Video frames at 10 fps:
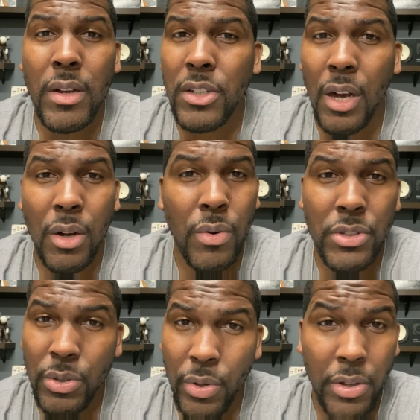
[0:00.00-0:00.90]
y'all go in the
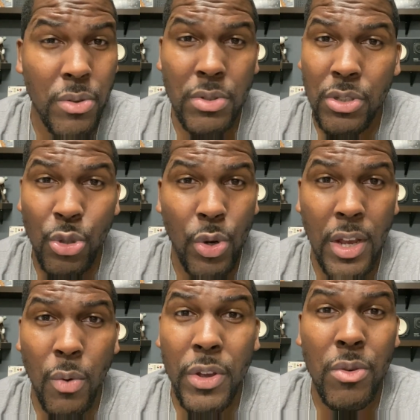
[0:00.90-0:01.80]
studio, use the
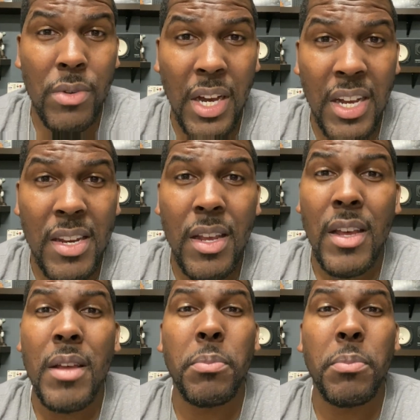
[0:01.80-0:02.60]
studio. When you're done,